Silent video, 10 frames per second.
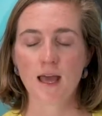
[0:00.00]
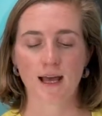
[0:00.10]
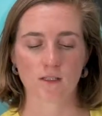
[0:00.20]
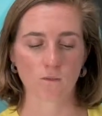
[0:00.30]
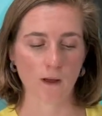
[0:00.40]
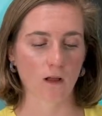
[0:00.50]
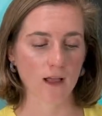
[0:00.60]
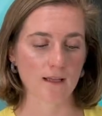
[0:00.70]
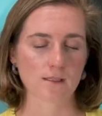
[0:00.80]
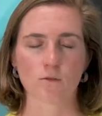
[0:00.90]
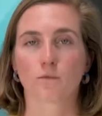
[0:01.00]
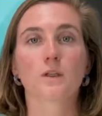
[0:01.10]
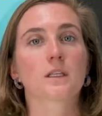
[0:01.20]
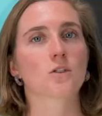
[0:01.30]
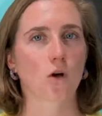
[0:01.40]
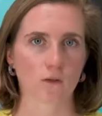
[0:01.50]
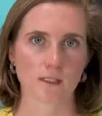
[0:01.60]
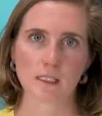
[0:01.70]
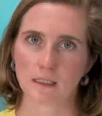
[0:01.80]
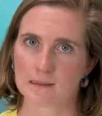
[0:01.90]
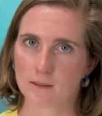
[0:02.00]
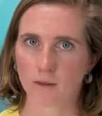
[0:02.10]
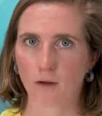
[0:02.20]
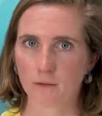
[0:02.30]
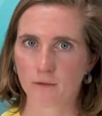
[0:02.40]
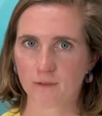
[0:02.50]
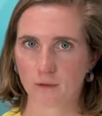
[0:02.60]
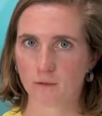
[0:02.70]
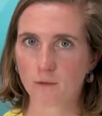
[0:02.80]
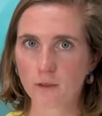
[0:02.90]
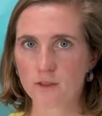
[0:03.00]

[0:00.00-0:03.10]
as well as the really tall ceilings that are on the 3rd floor?